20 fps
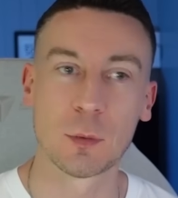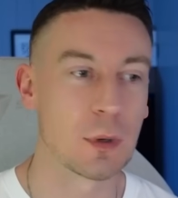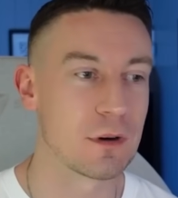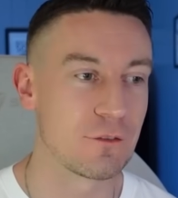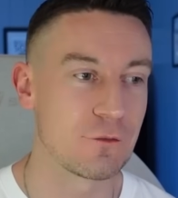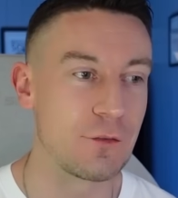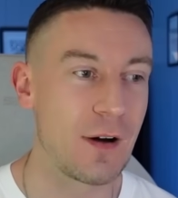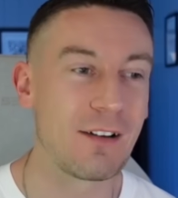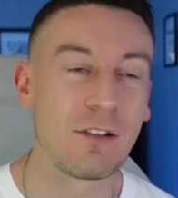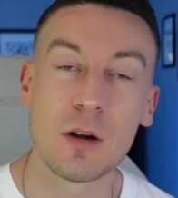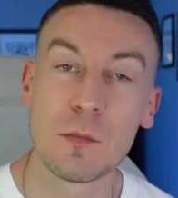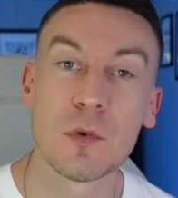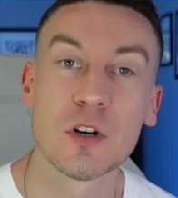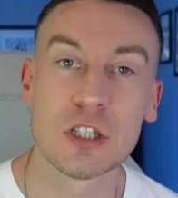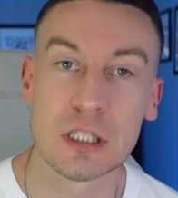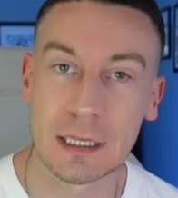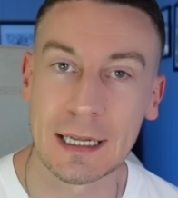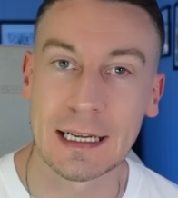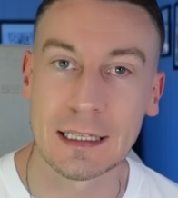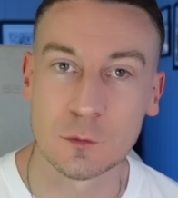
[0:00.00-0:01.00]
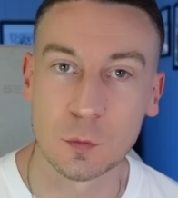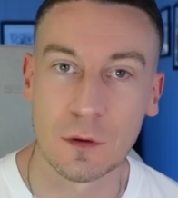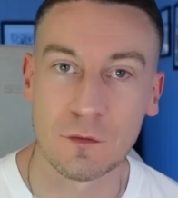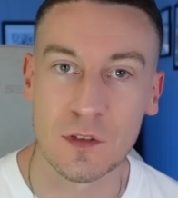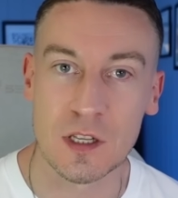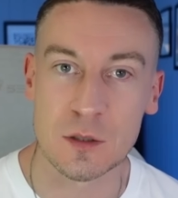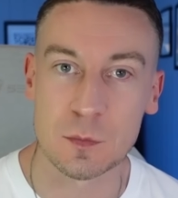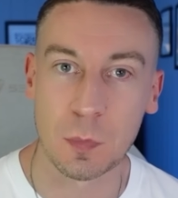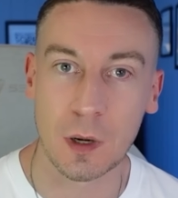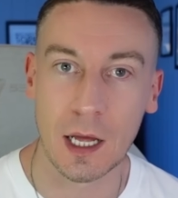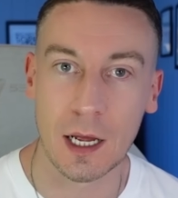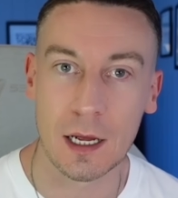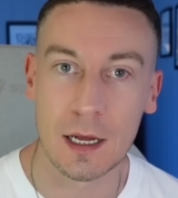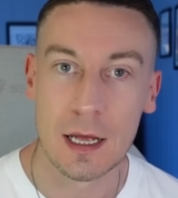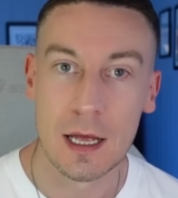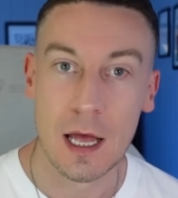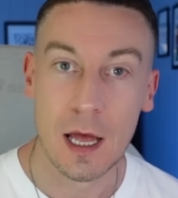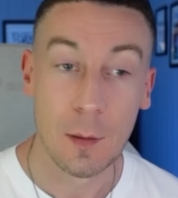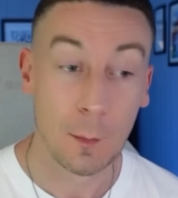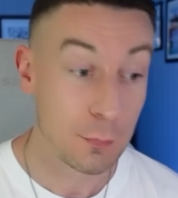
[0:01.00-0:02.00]
We're very much linked with this player,
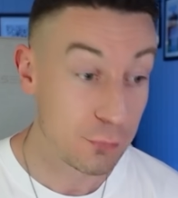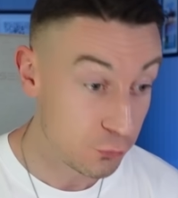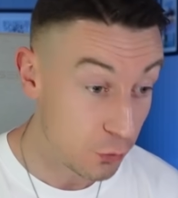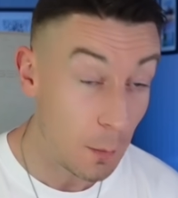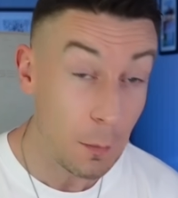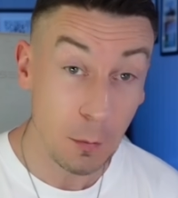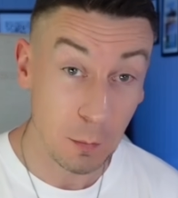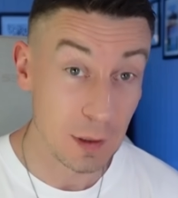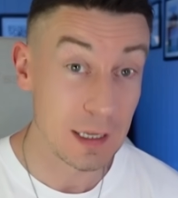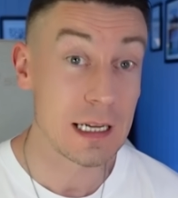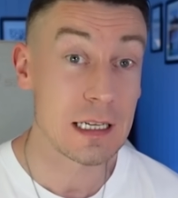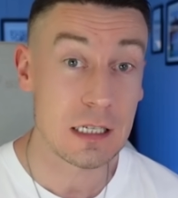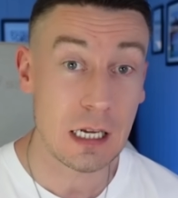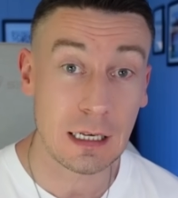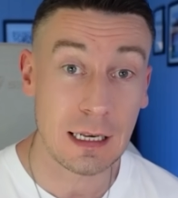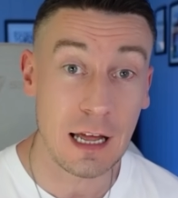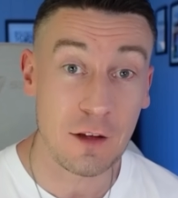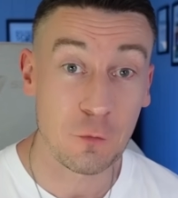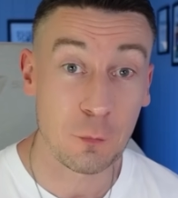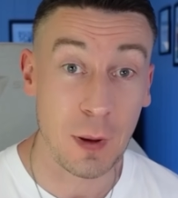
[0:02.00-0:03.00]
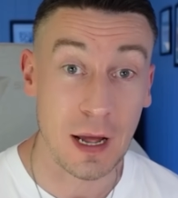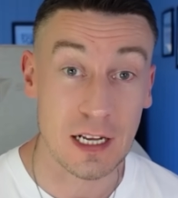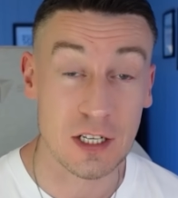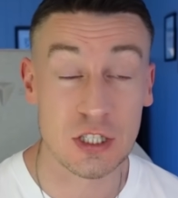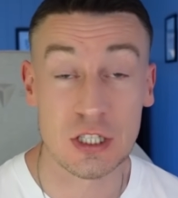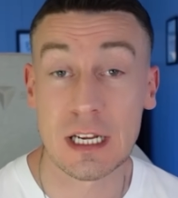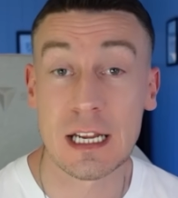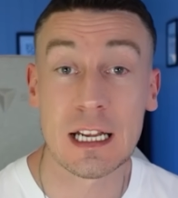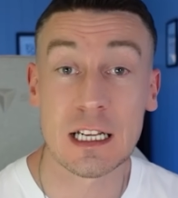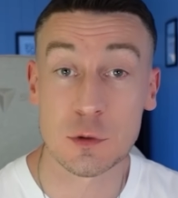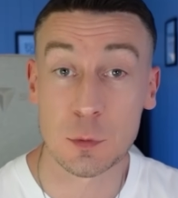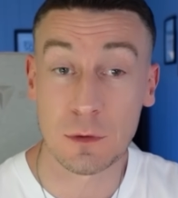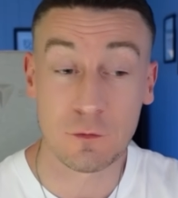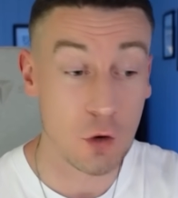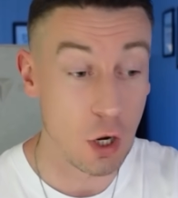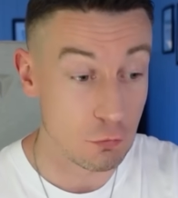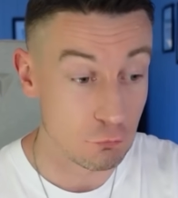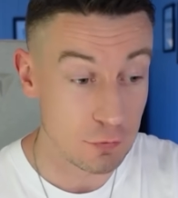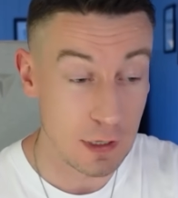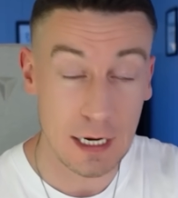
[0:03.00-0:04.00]
probably as a left-back. Seeing as we've
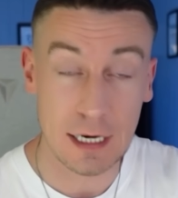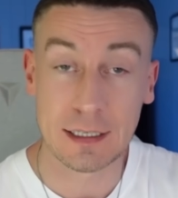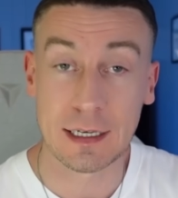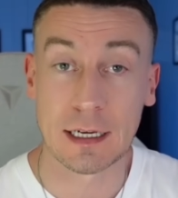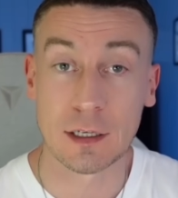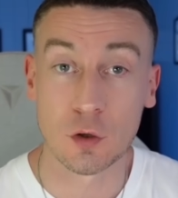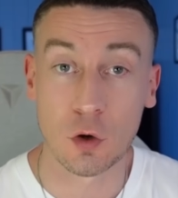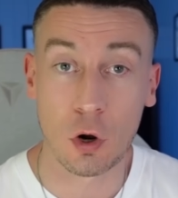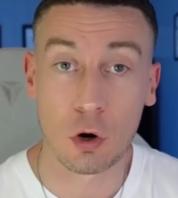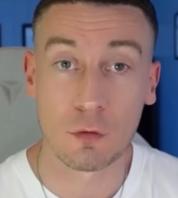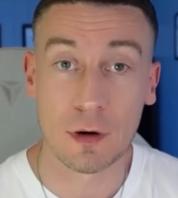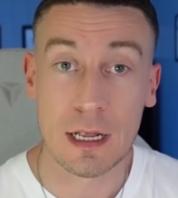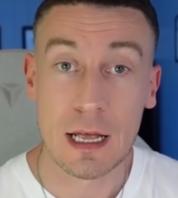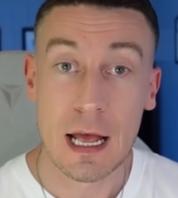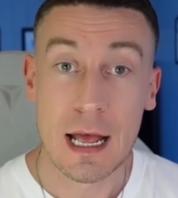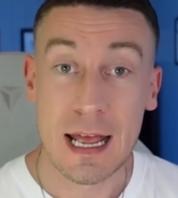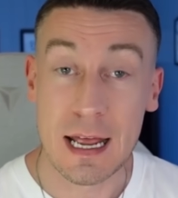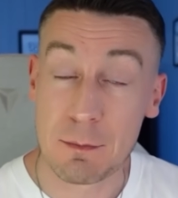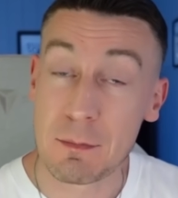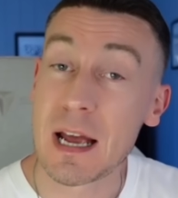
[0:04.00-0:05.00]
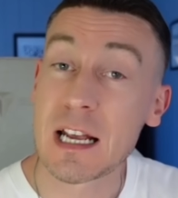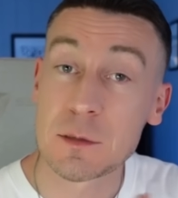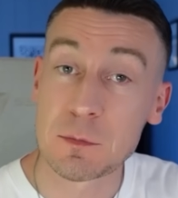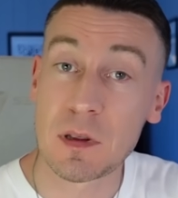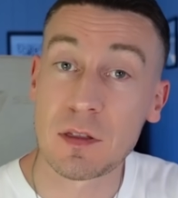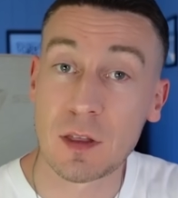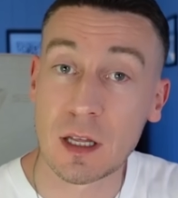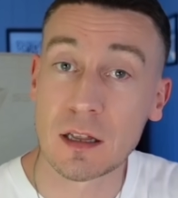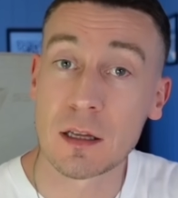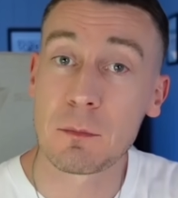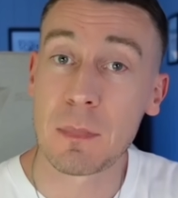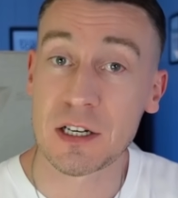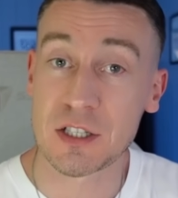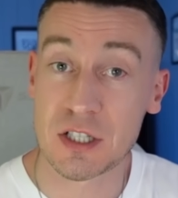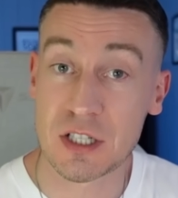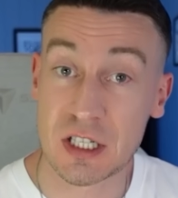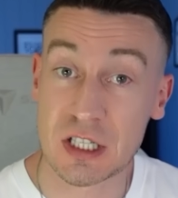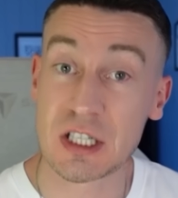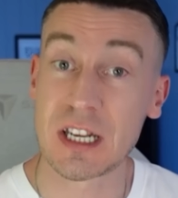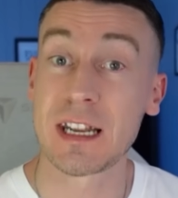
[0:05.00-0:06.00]
got Ryan Aït-Nouri, it makes me think that
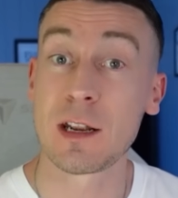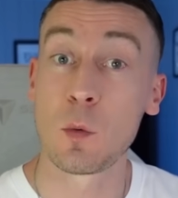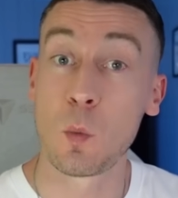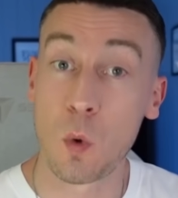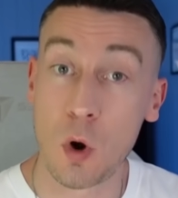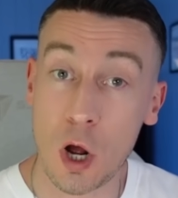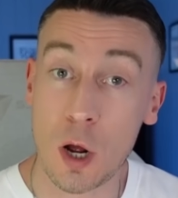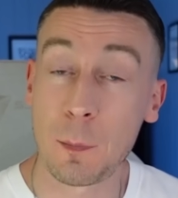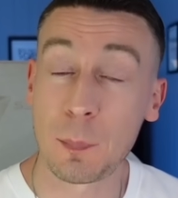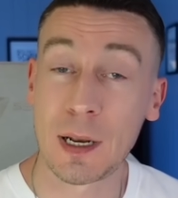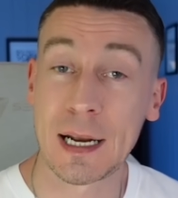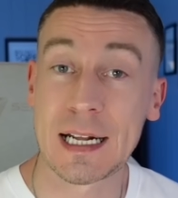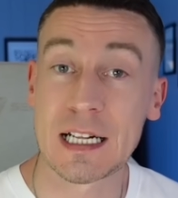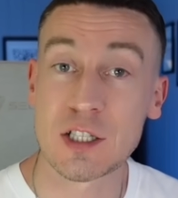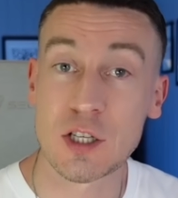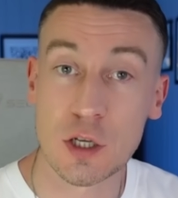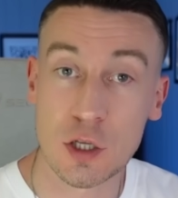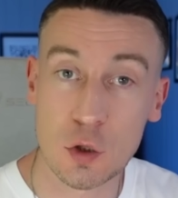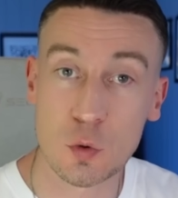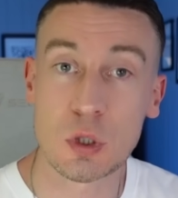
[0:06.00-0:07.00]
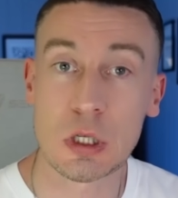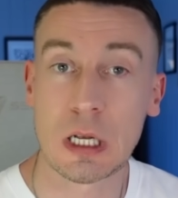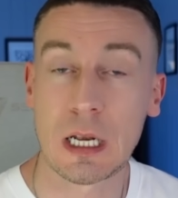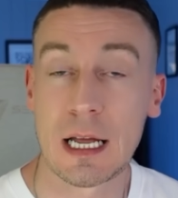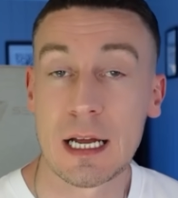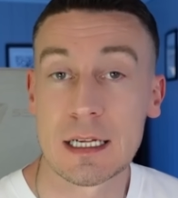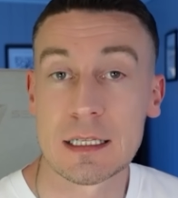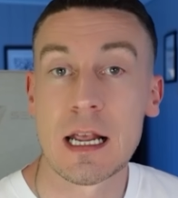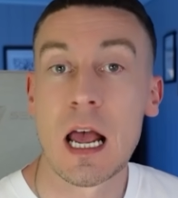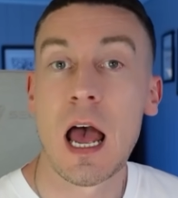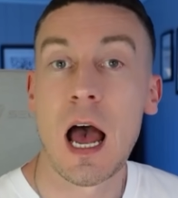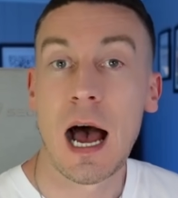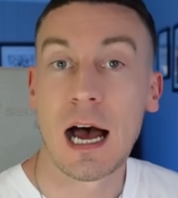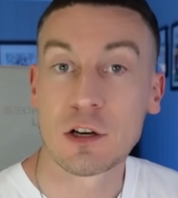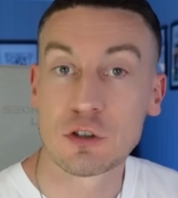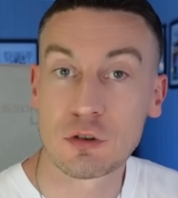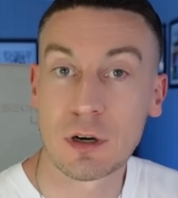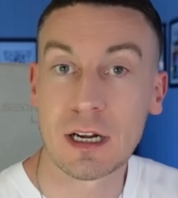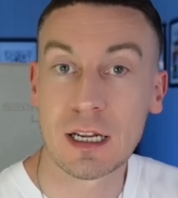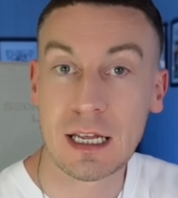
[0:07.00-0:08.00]
Manchester City were planning to utilise
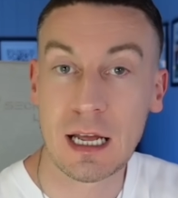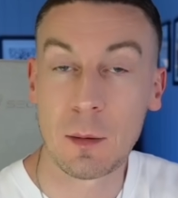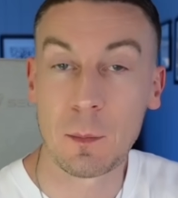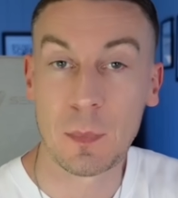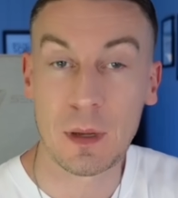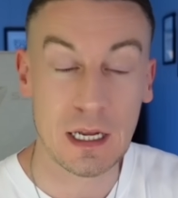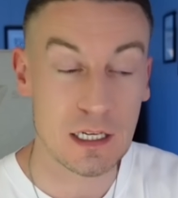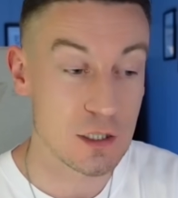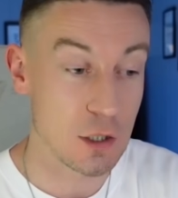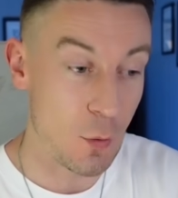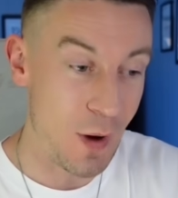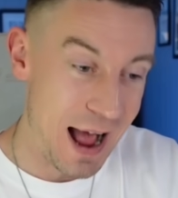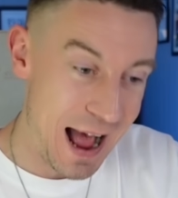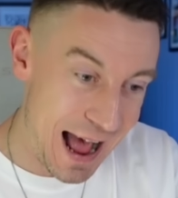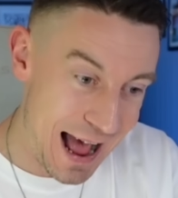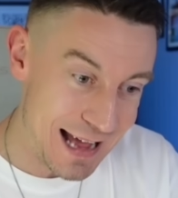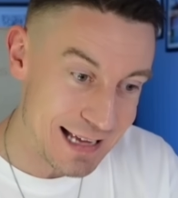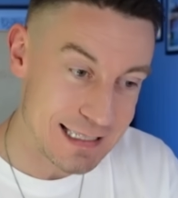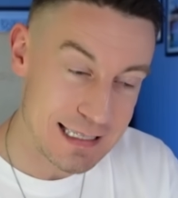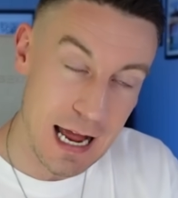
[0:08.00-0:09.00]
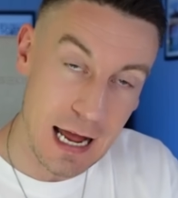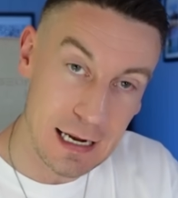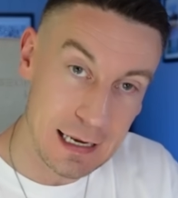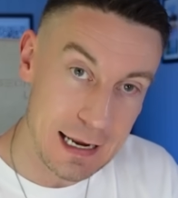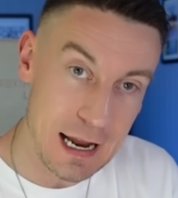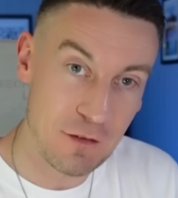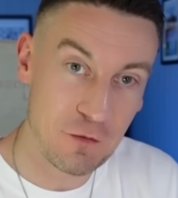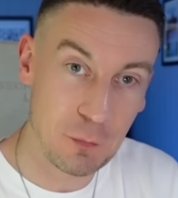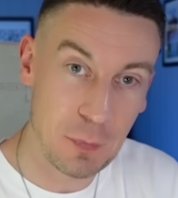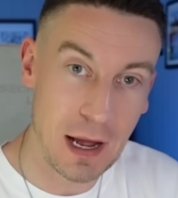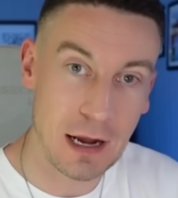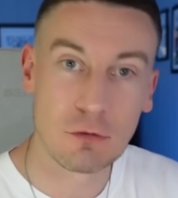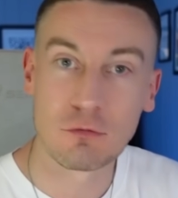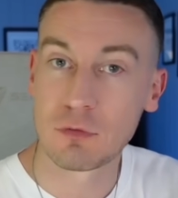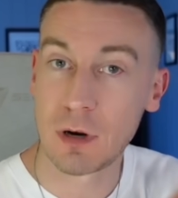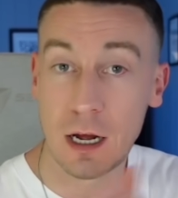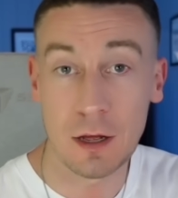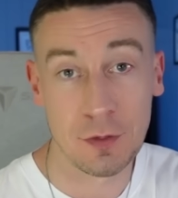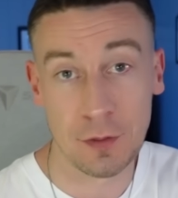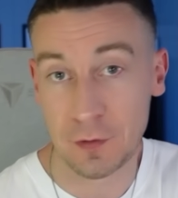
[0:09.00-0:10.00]
Andrea Cambiasso as a left-back
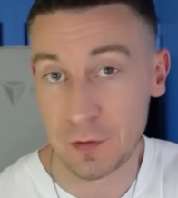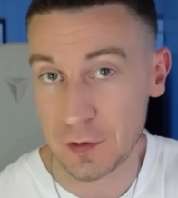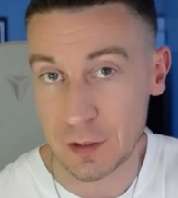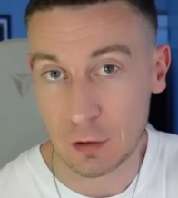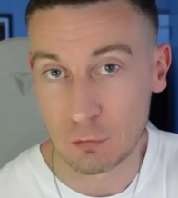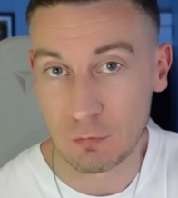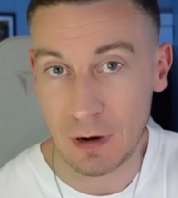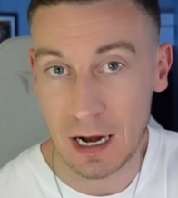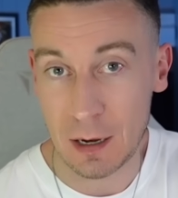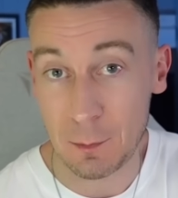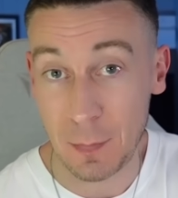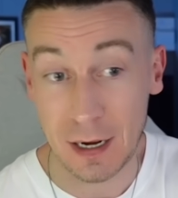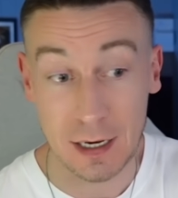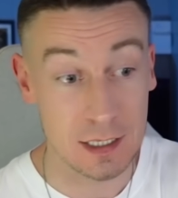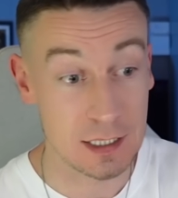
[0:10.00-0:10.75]
rather than a right-back.